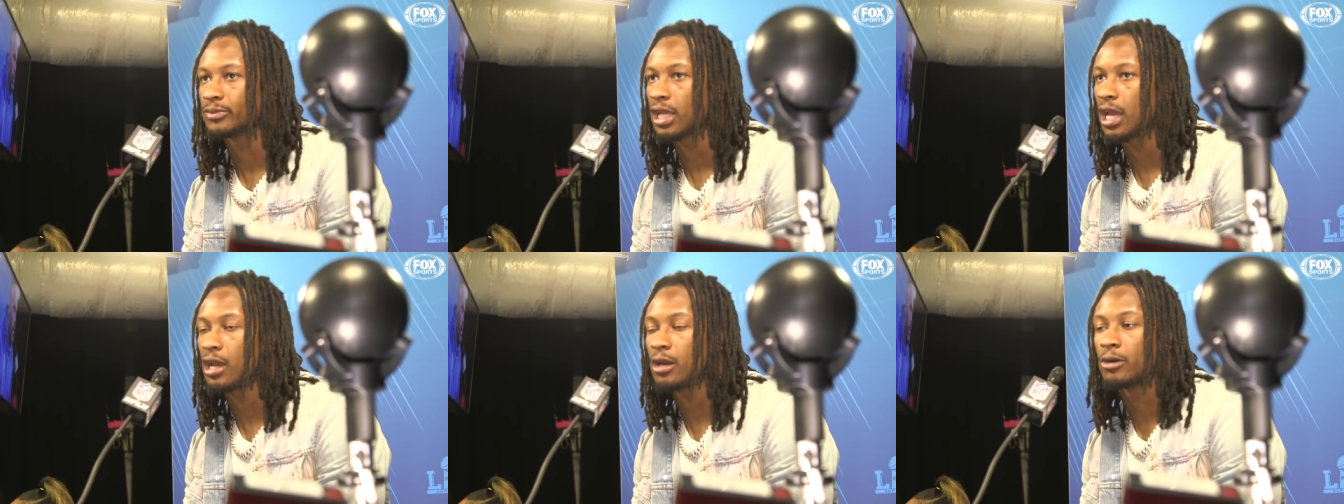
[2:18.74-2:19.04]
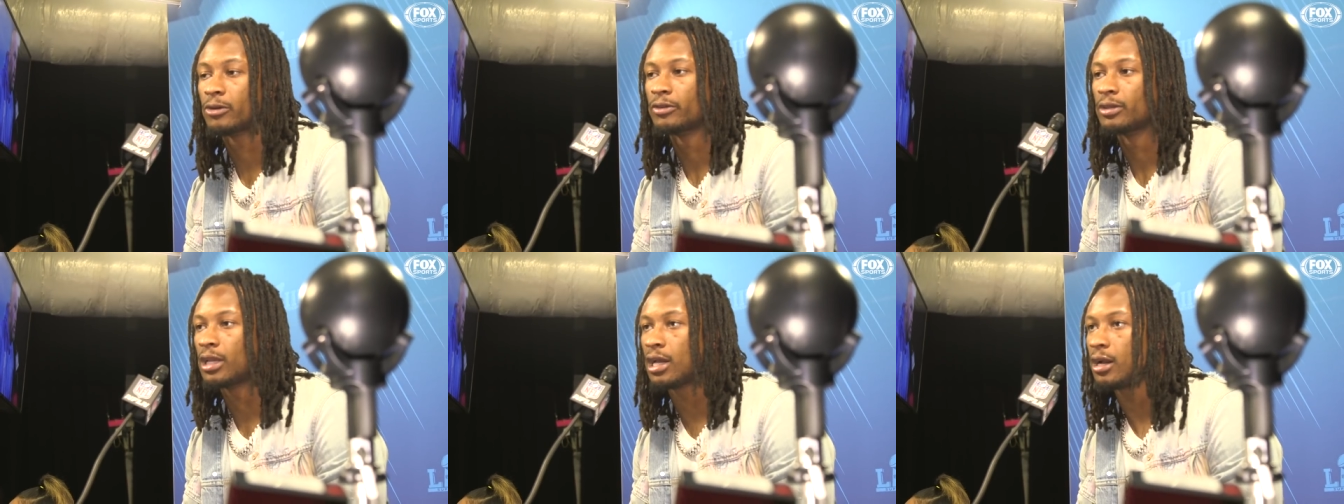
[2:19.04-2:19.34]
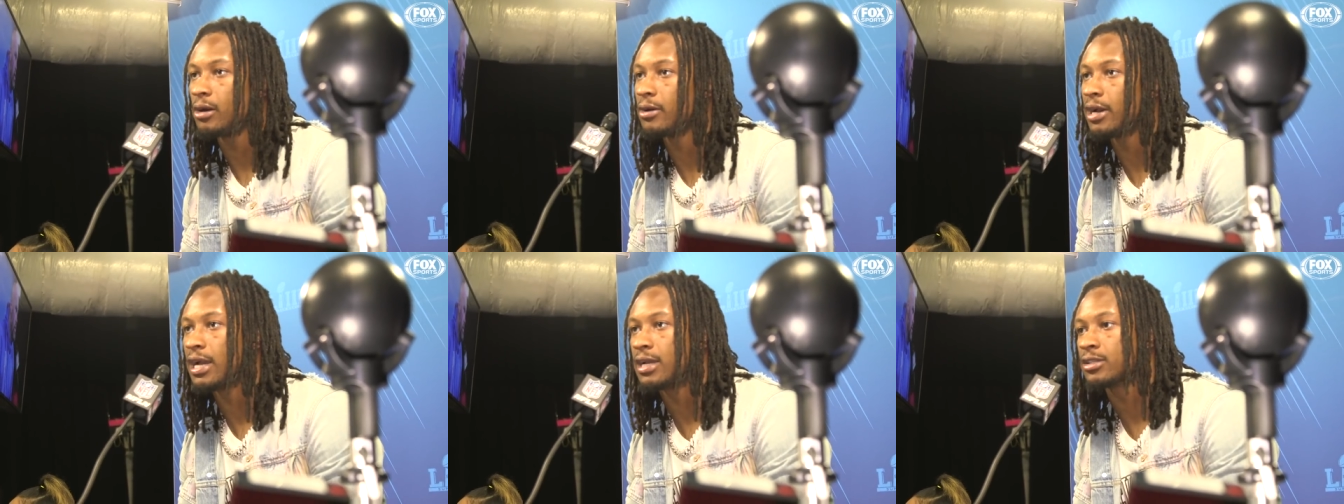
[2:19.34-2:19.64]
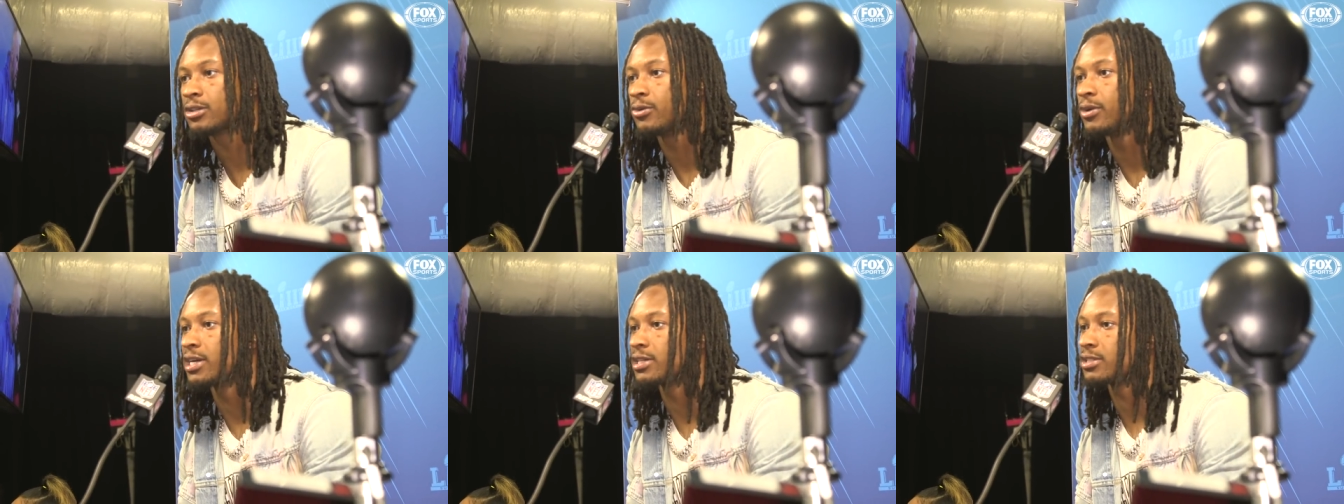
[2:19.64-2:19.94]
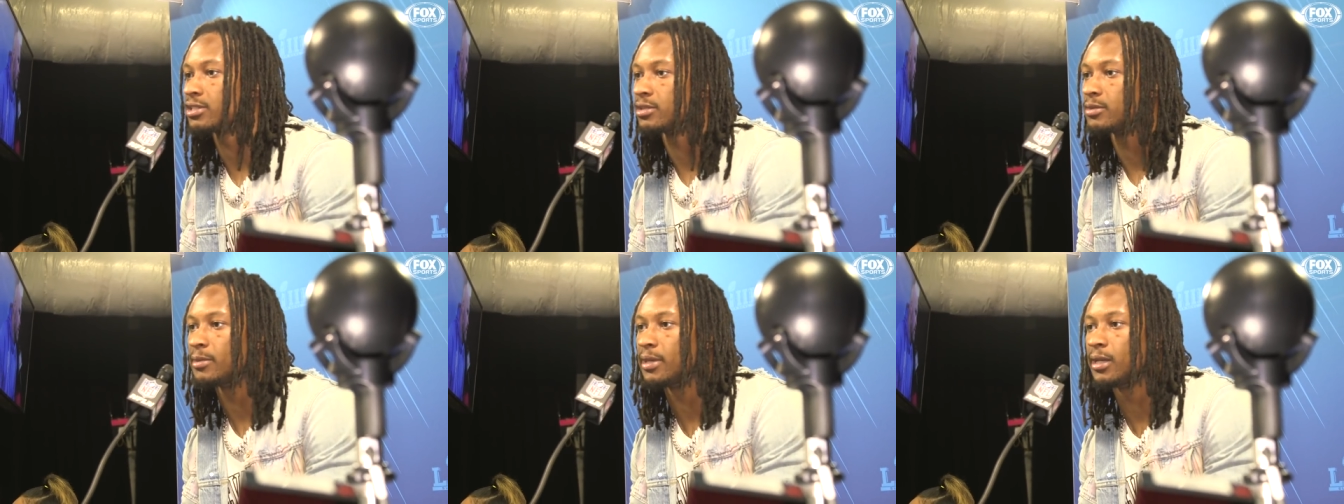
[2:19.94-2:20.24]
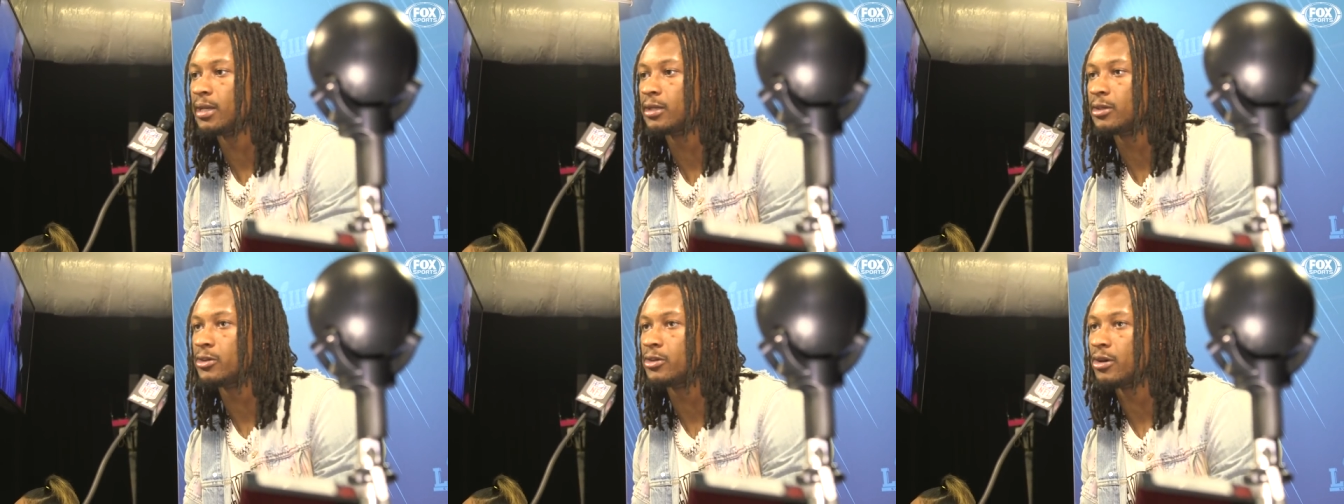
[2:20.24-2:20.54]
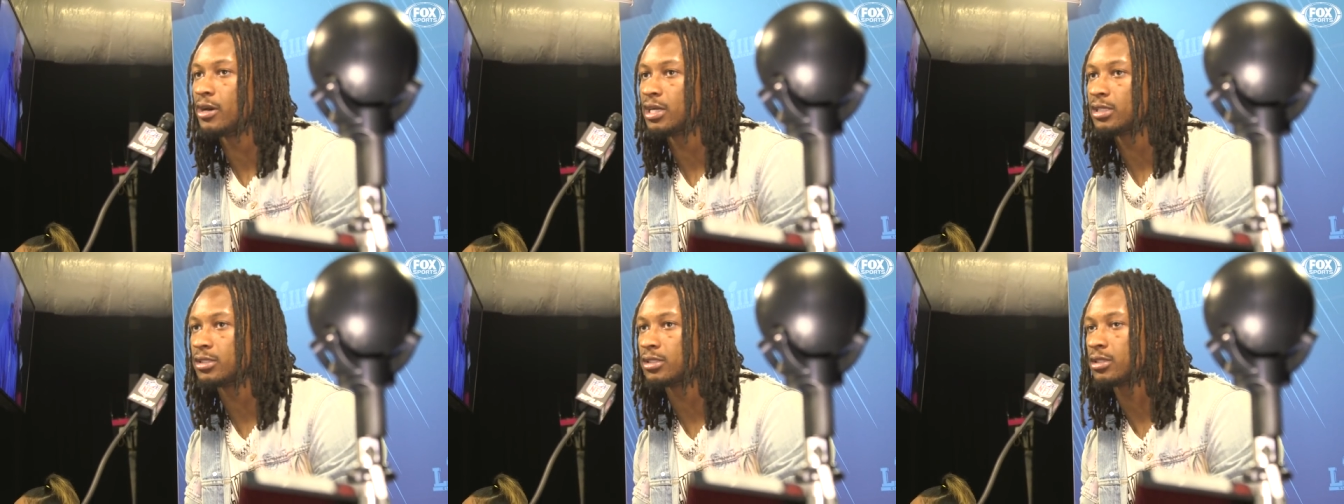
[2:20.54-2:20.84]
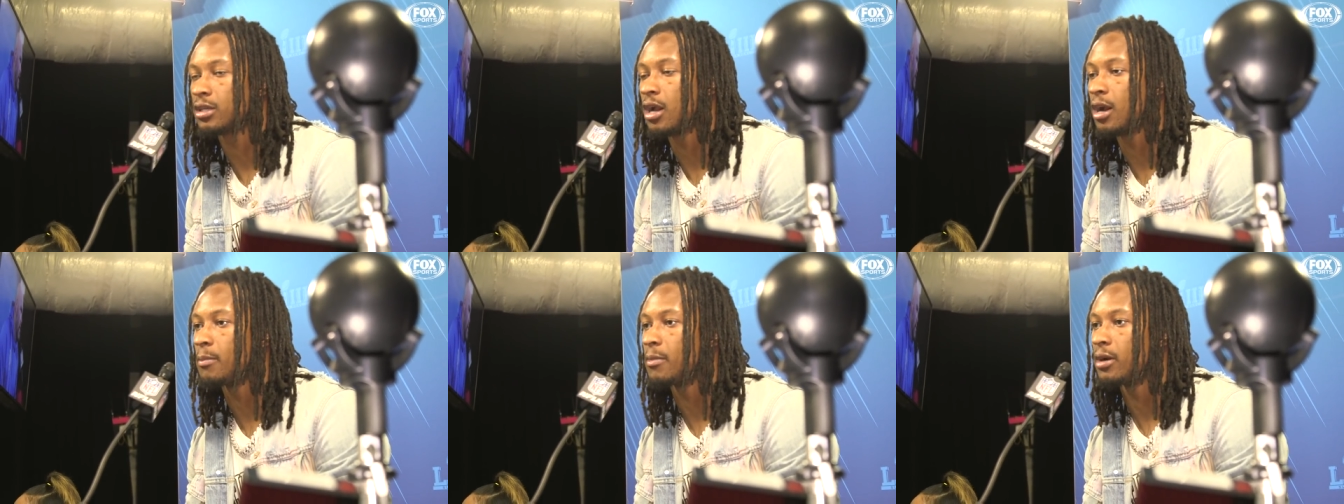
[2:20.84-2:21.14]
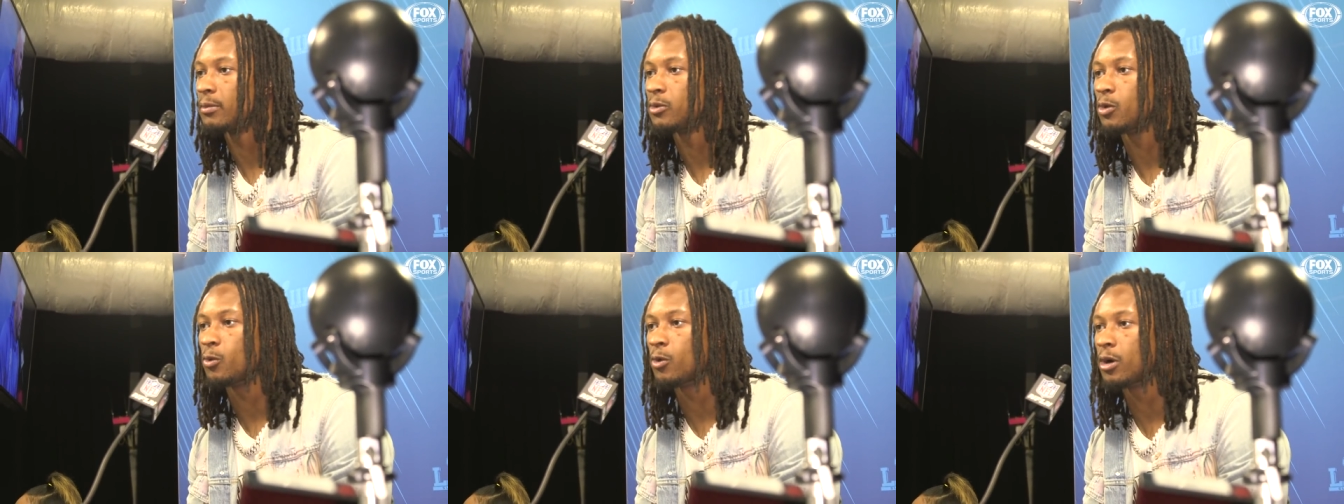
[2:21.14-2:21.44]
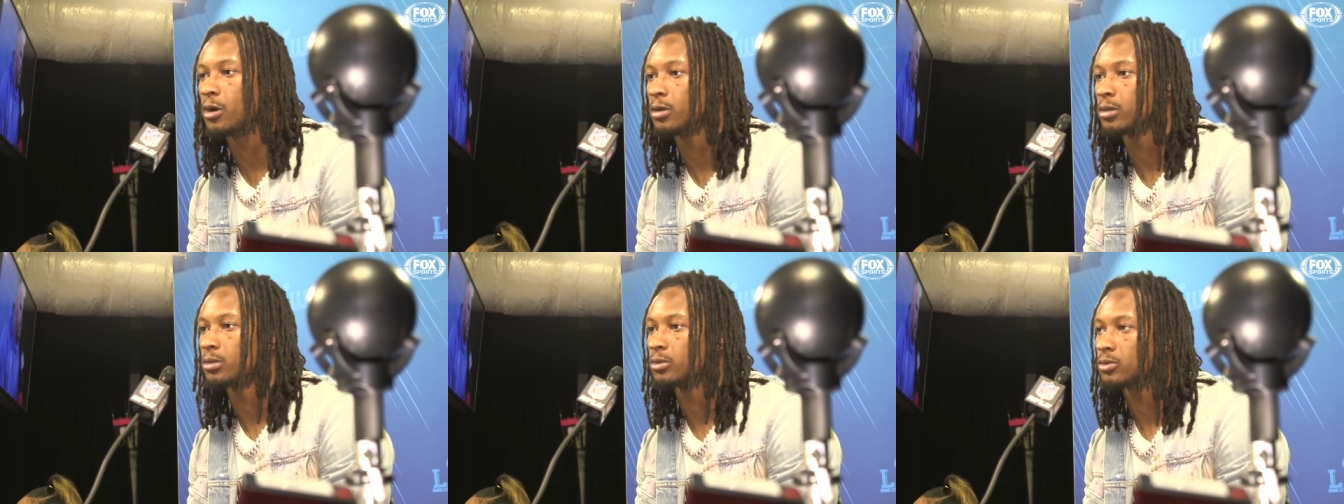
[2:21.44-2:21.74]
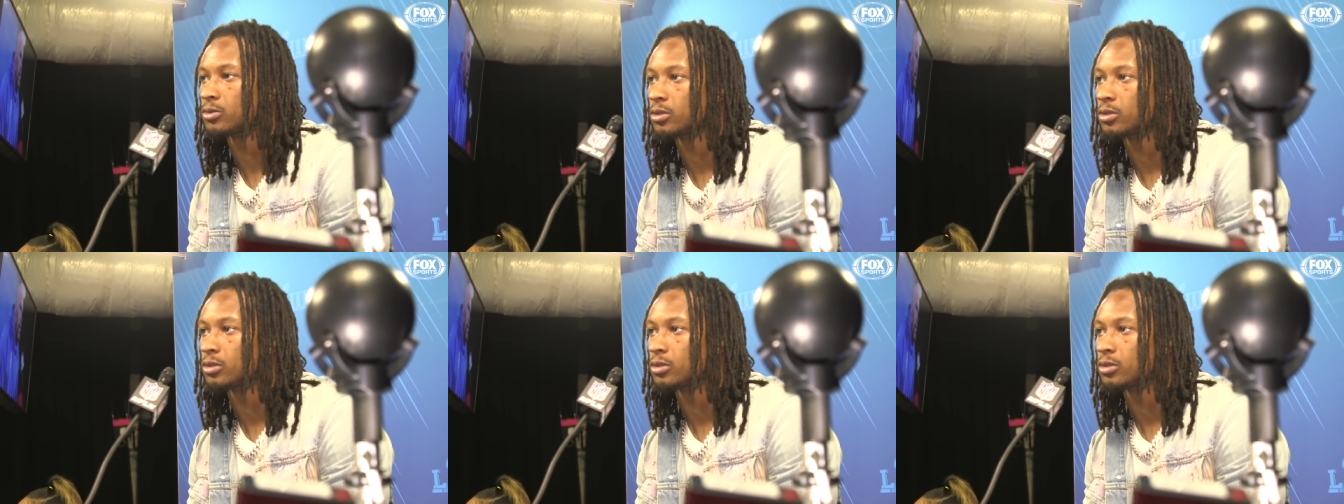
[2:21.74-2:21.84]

I don't ask questions, man. You know, I just come up to work,